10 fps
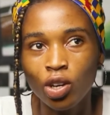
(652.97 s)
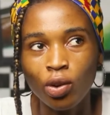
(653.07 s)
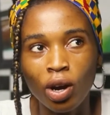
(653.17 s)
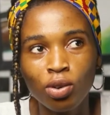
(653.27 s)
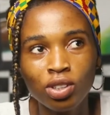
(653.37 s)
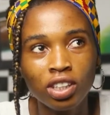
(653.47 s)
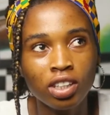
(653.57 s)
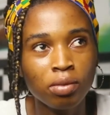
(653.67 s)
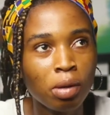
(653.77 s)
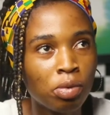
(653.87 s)
you are good
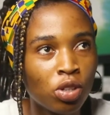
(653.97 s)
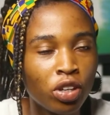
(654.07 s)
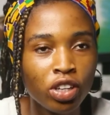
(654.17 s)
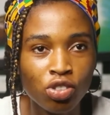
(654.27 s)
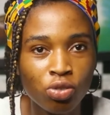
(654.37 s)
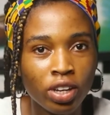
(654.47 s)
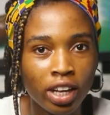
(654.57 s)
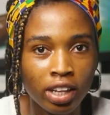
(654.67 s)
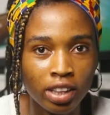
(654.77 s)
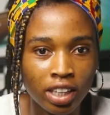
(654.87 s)
in maybe history
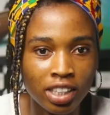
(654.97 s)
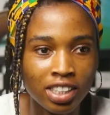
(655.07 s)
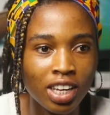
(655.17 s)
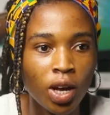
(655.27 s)
and this.